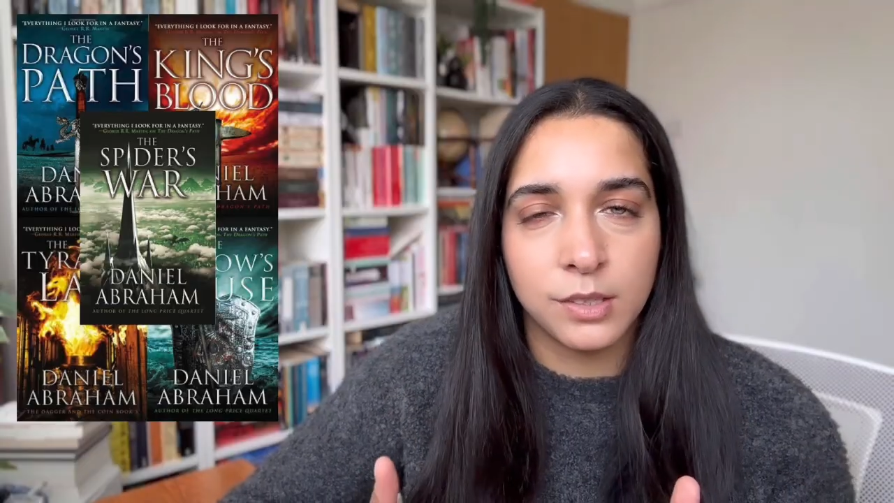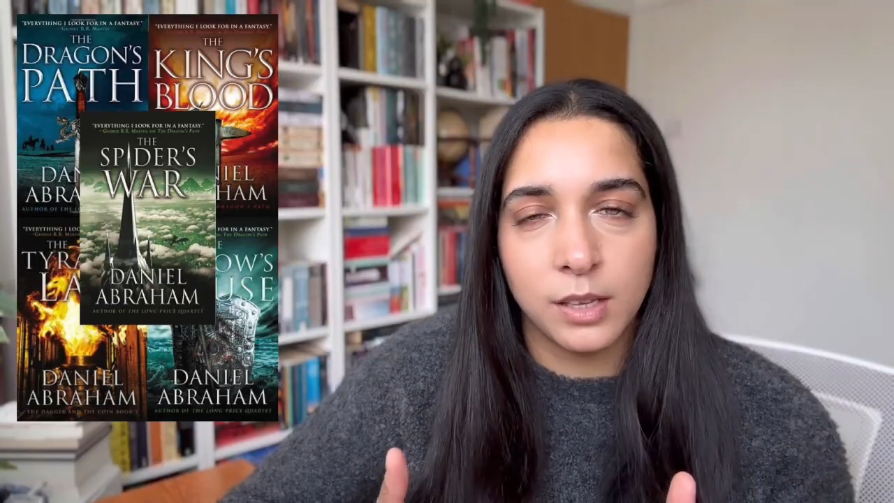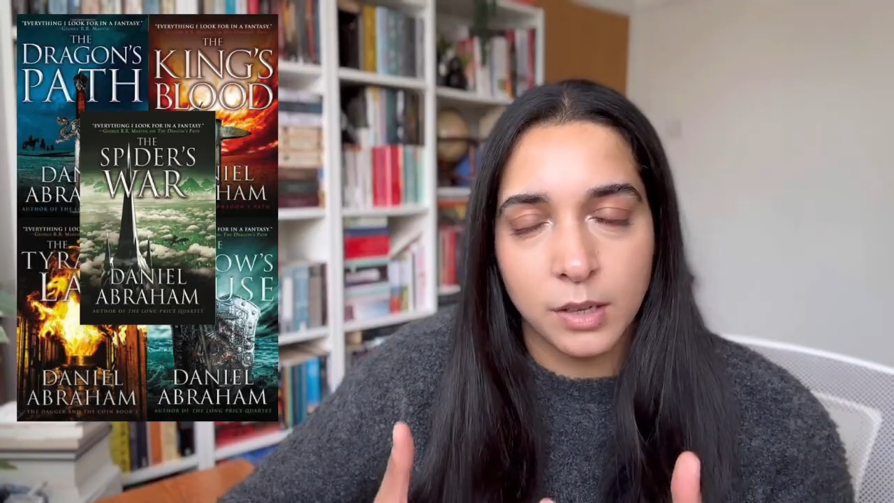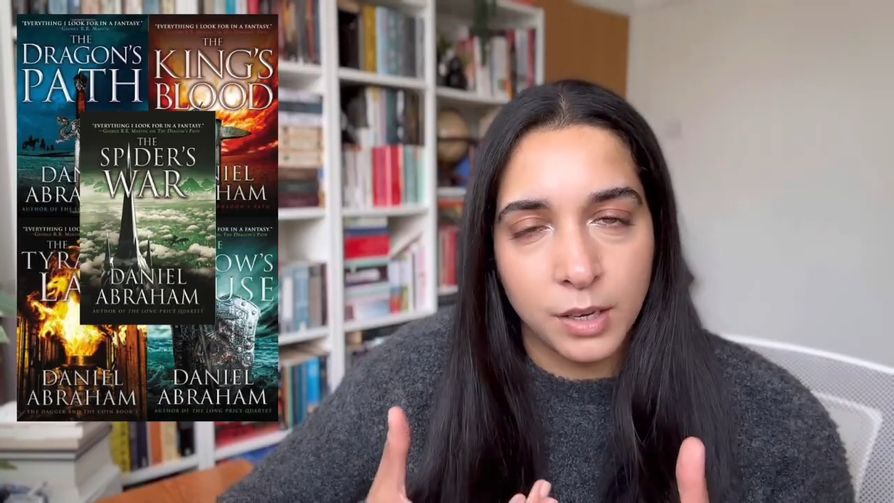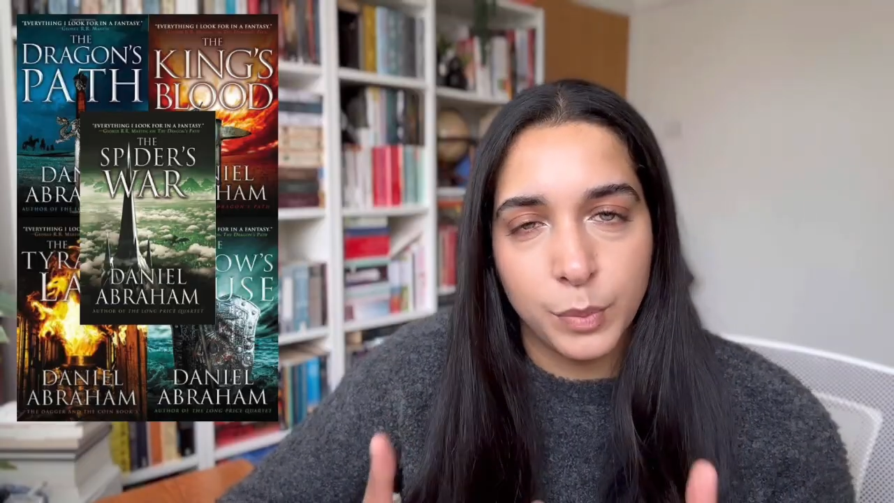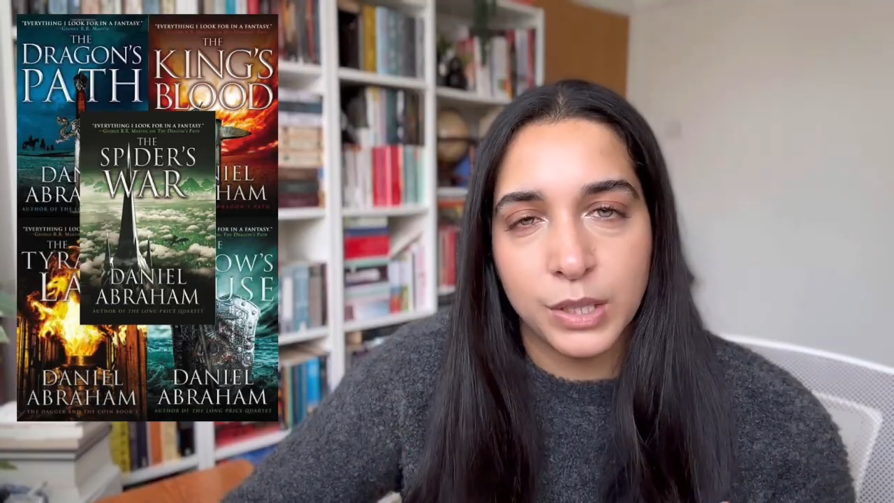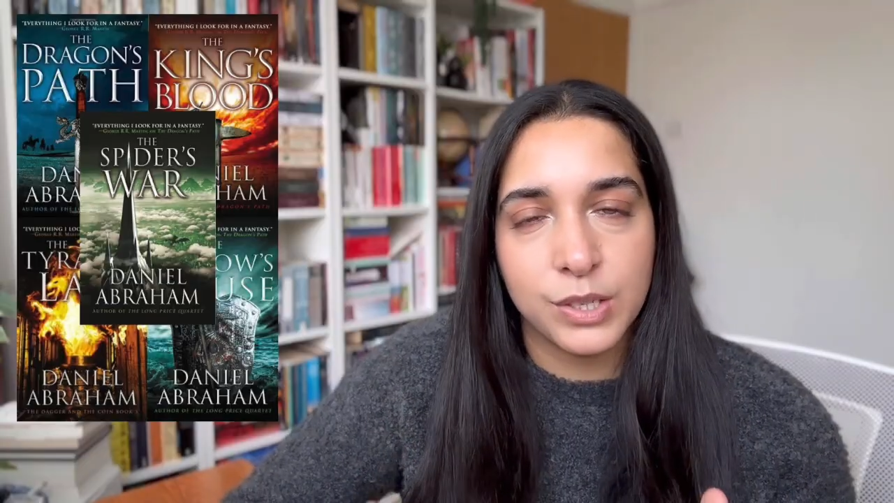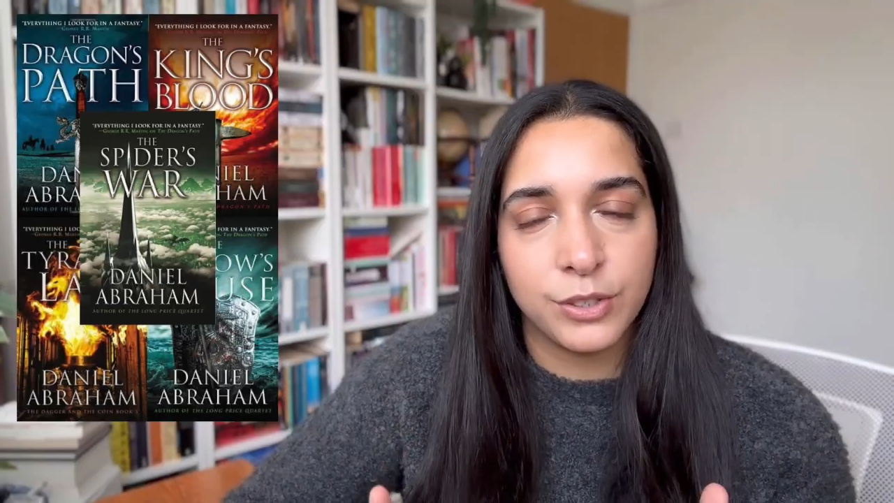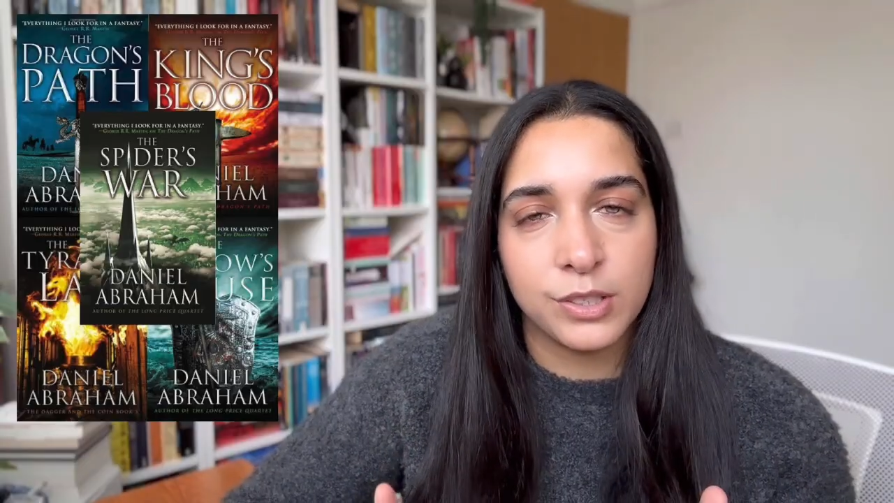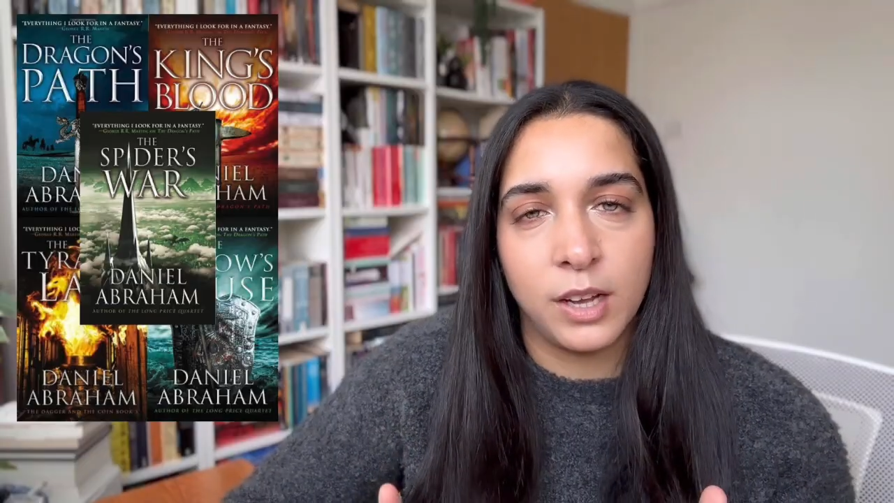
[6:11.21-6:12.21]
going to be a
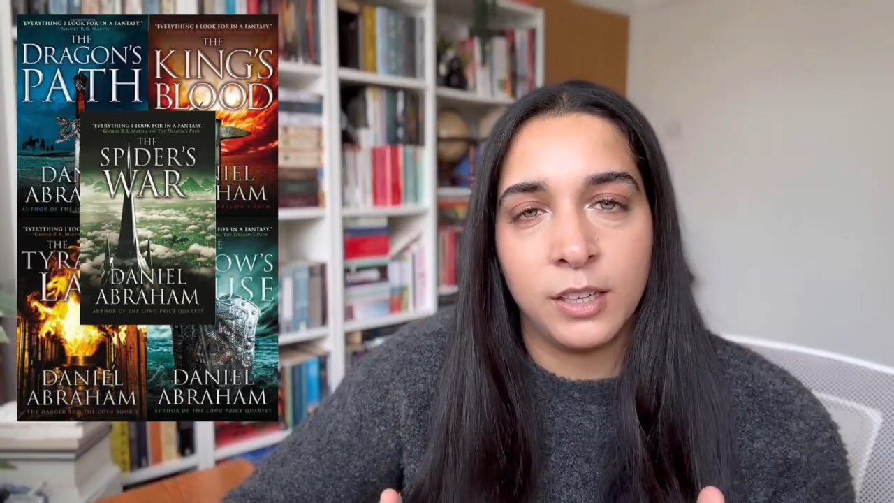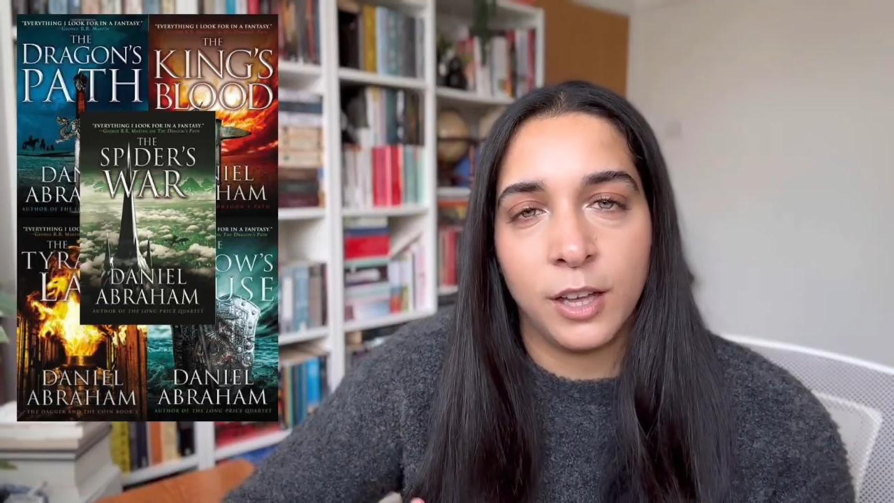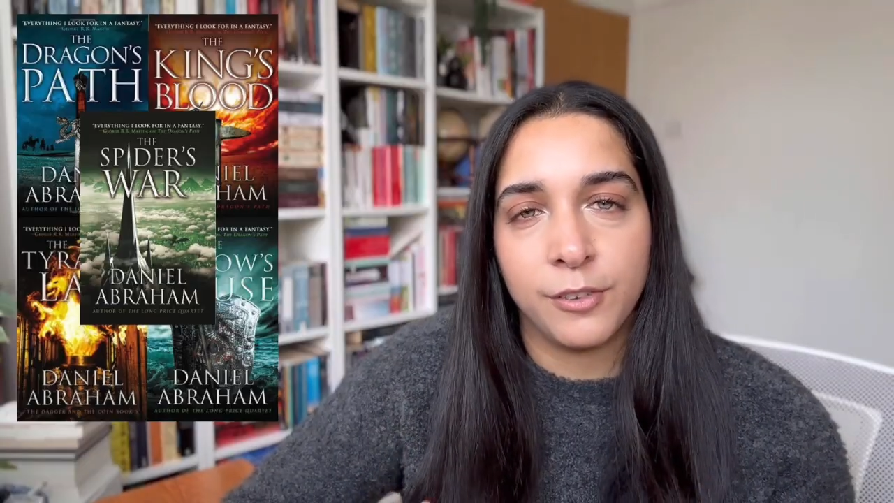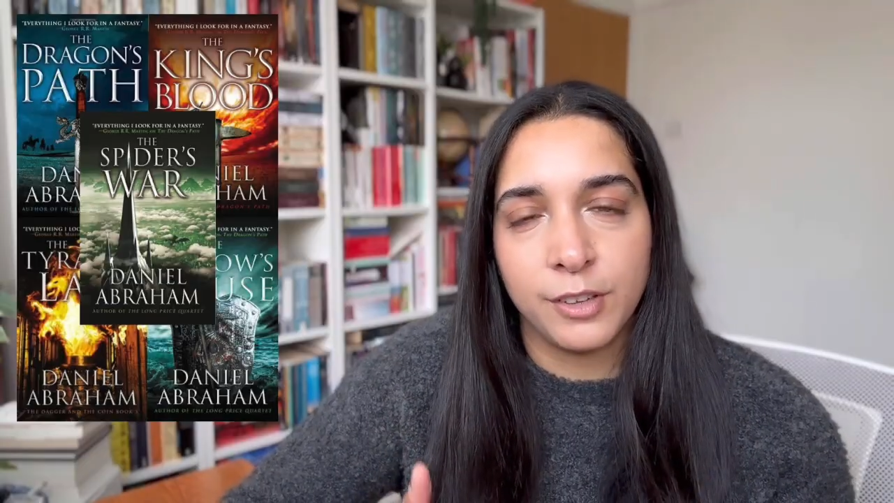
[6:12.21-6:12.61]
series that I love,